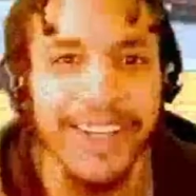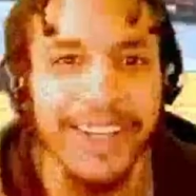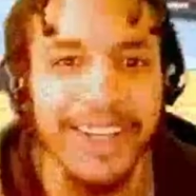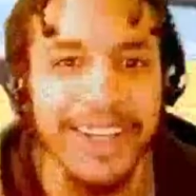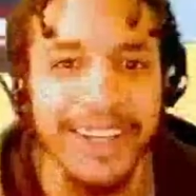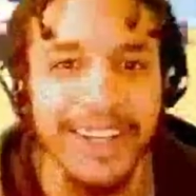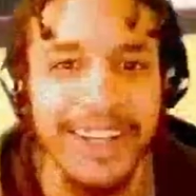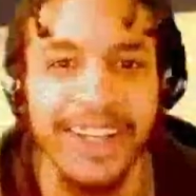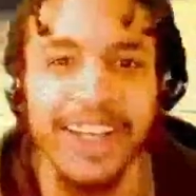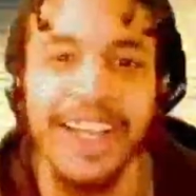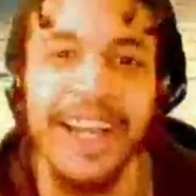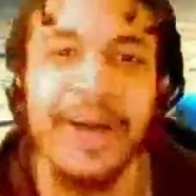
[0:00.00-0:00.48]

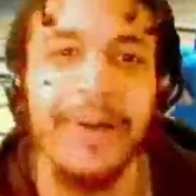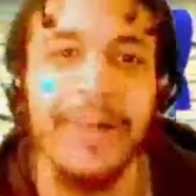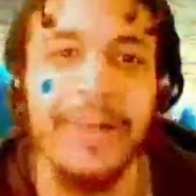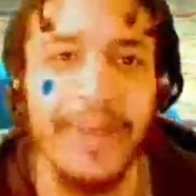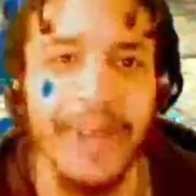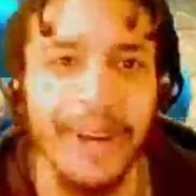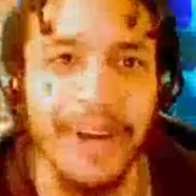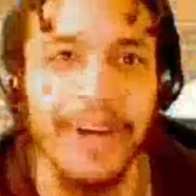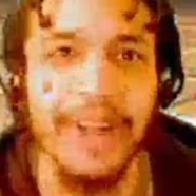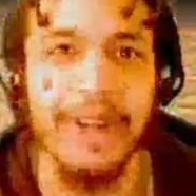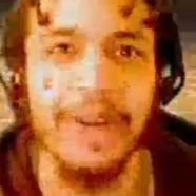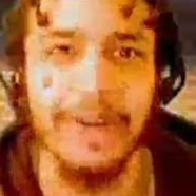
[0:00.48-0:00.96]
He got me
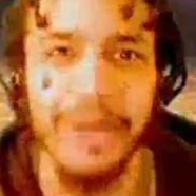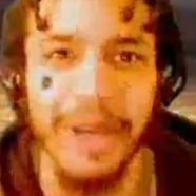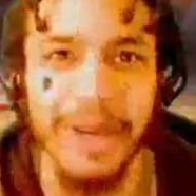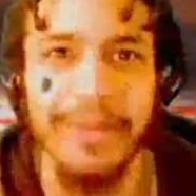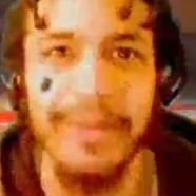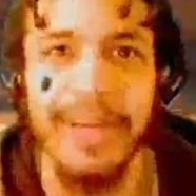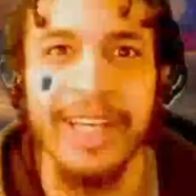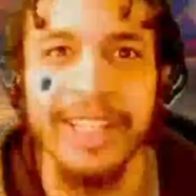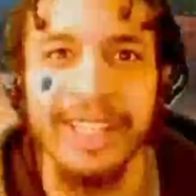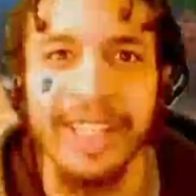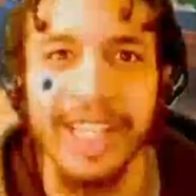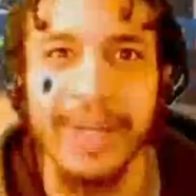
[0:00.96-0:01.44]
all the way
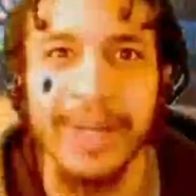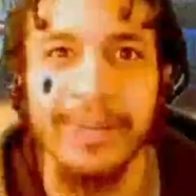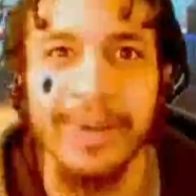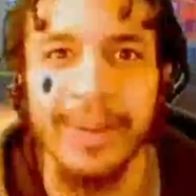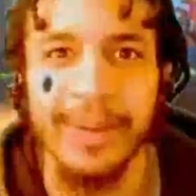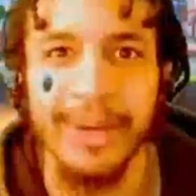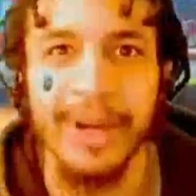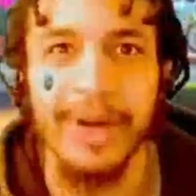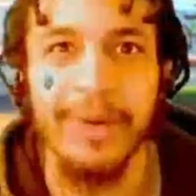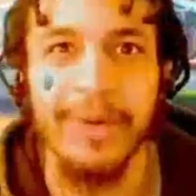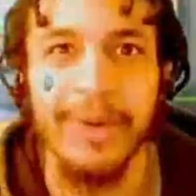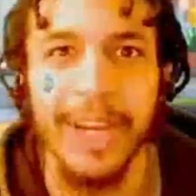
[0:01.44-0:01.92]
messed up on
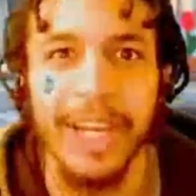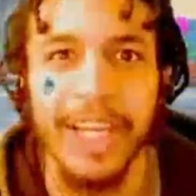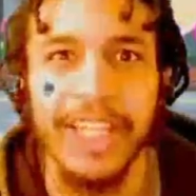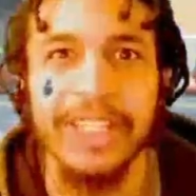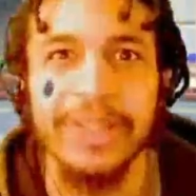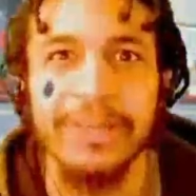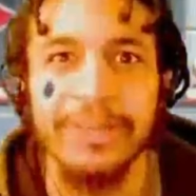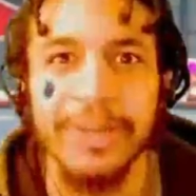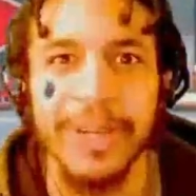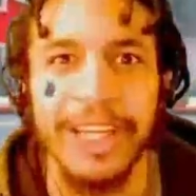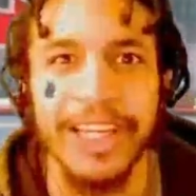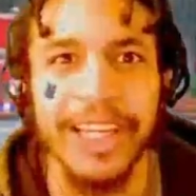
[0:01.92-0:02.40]
my
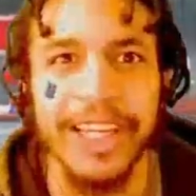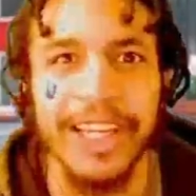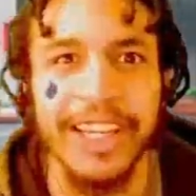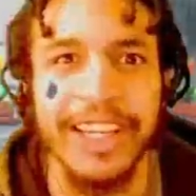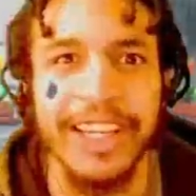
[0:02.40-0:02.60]
wage pay.